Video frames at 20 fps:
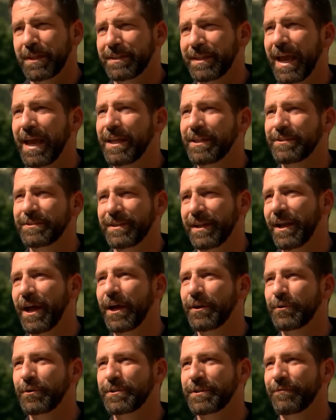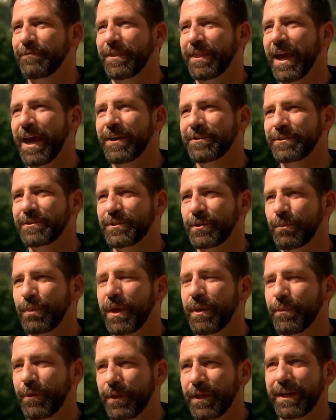tens and hundreds of thousands of
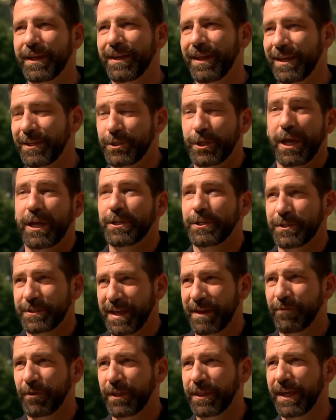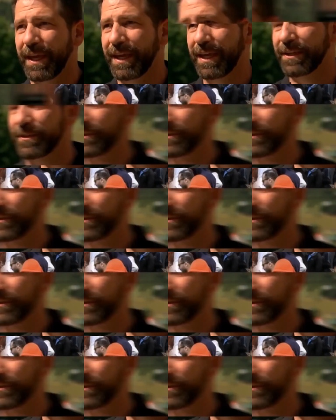people, it, it changes everything.